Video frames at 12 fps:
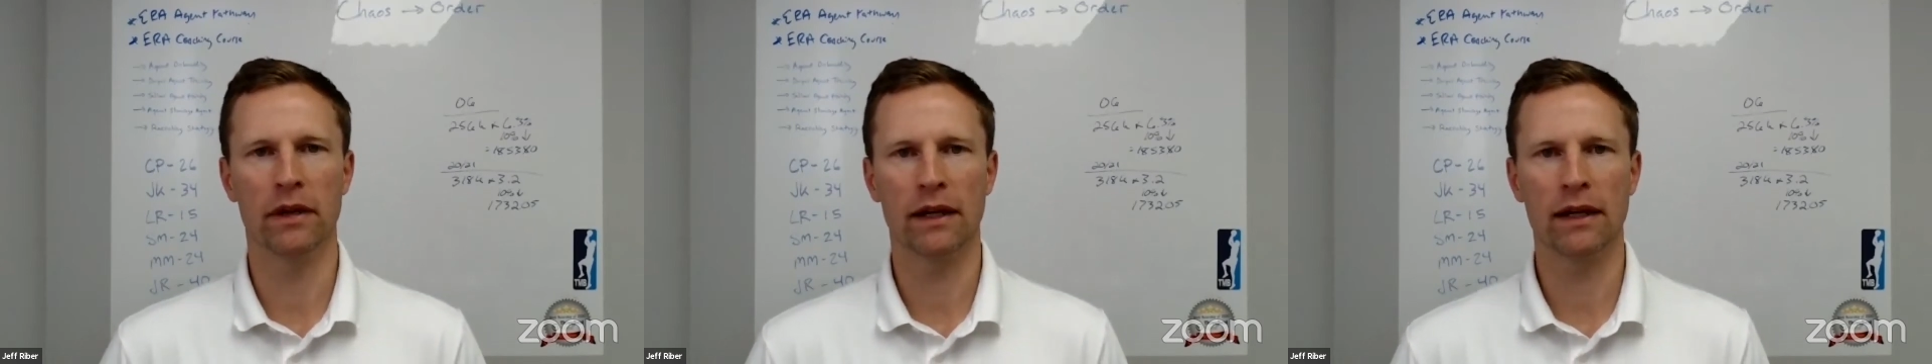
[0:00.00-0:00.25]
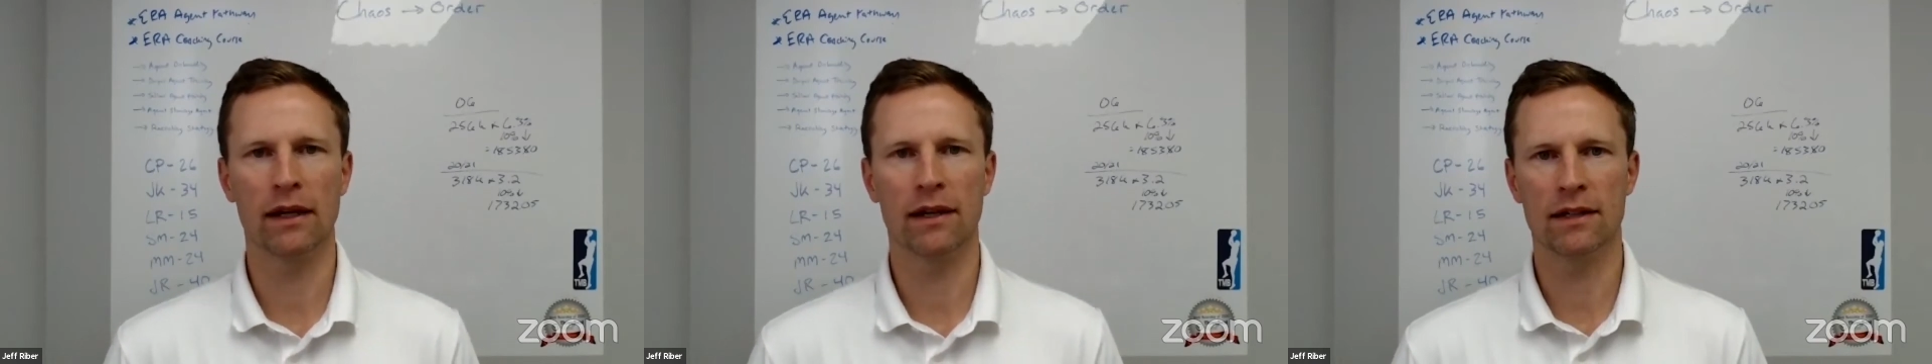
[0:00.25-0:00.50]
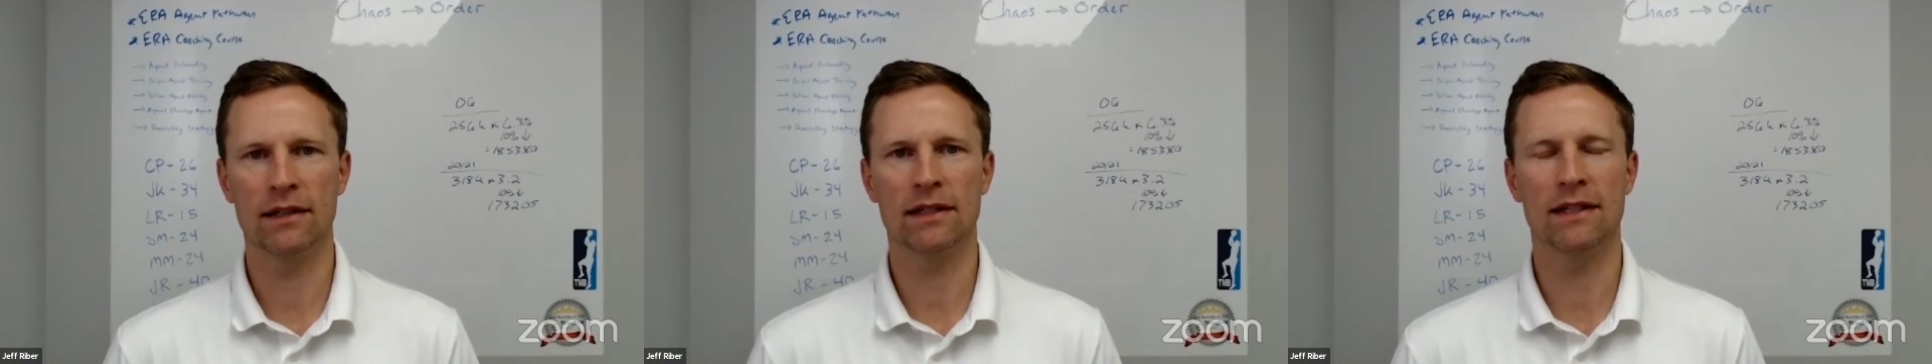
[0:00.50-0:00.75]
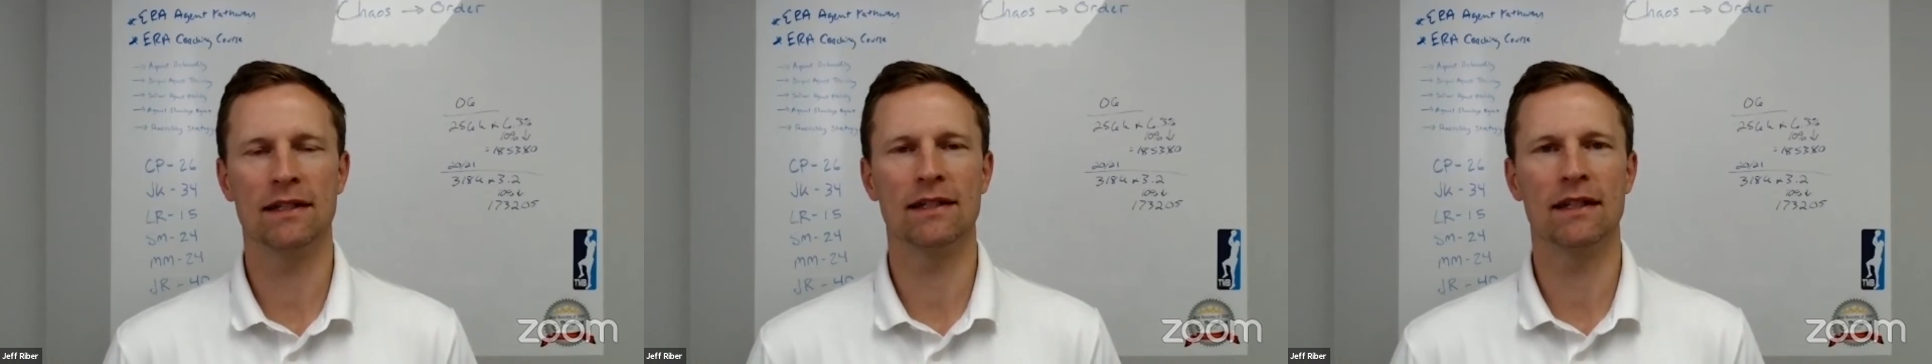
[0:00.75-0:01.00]
and get an
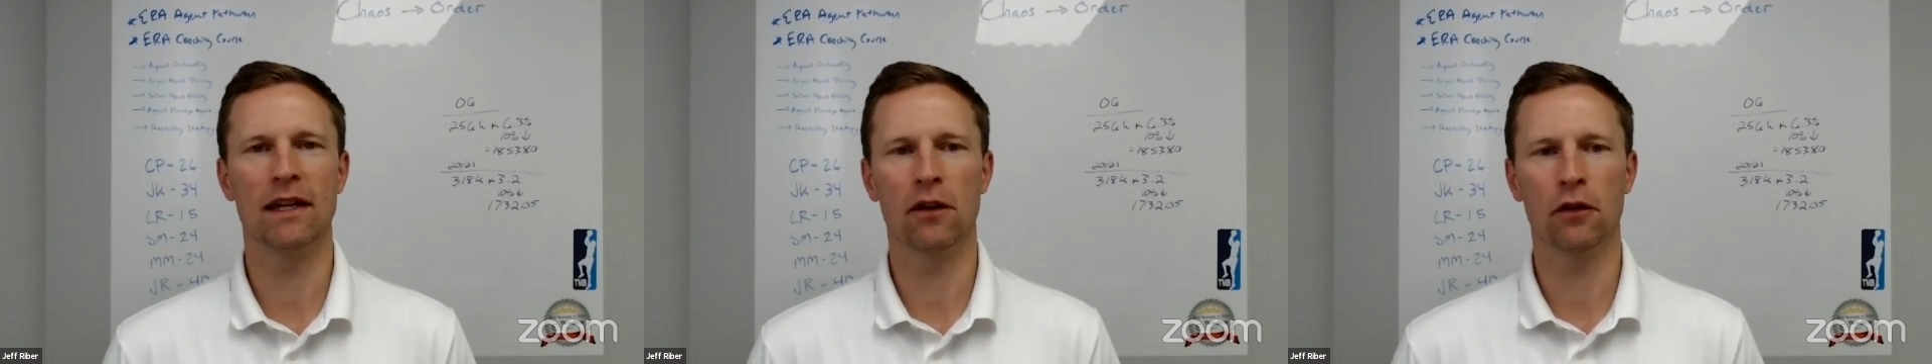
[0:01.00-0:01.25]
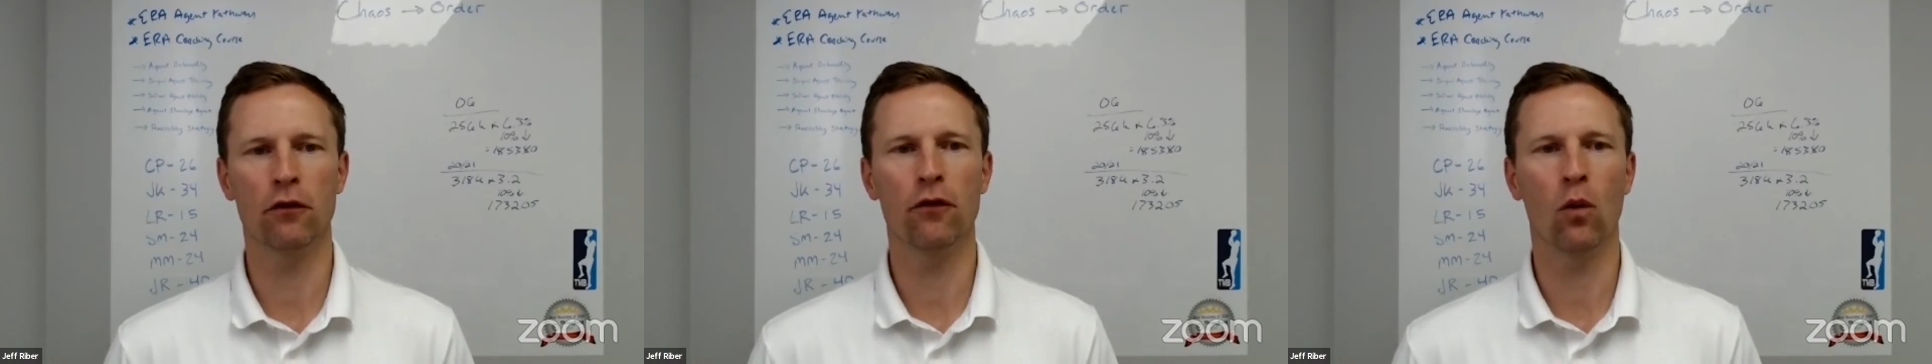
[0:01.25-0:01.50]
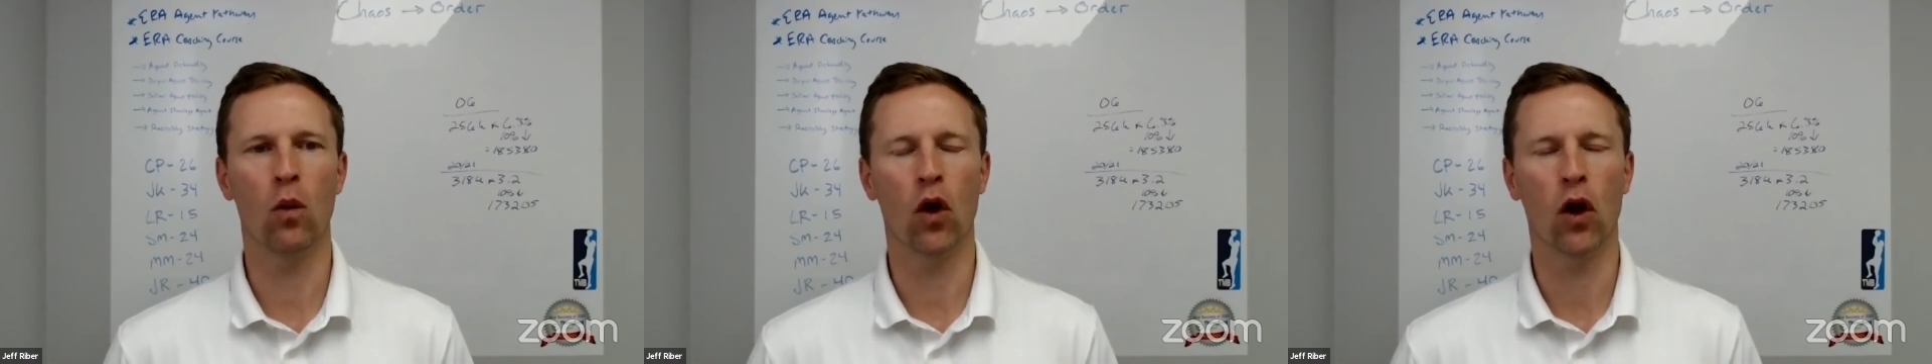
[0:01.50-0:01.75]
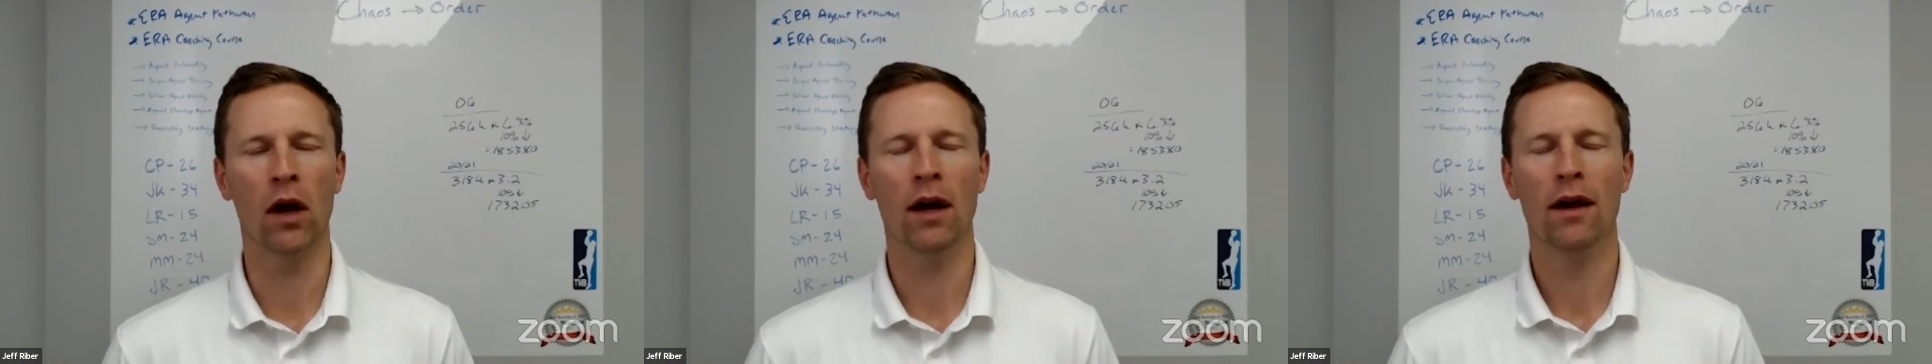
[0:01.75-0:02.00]
entity together for